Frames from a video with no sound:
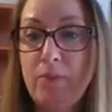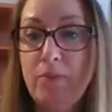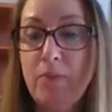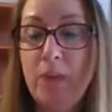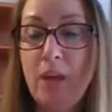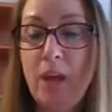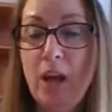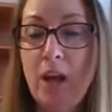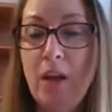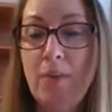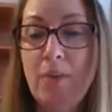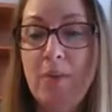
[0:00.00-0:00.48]

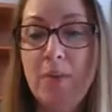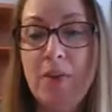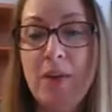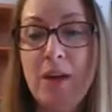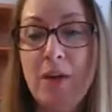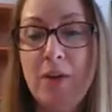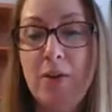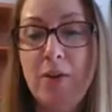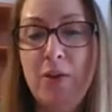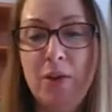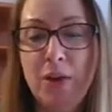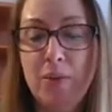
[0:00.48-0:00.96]
But without
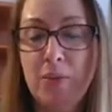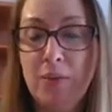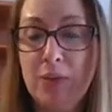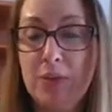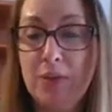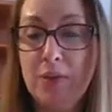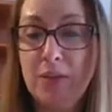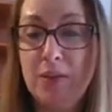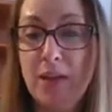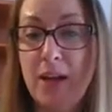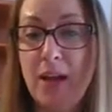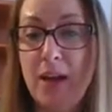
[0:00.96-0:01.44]
knowing what's
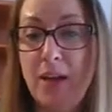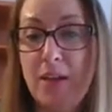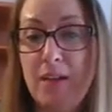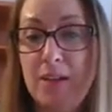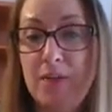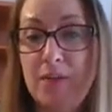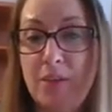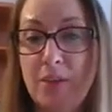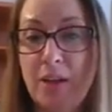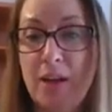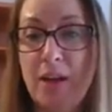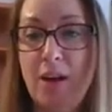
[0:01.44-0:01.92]
going on, it's
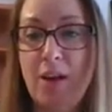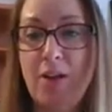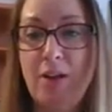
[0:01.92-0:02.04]
really hard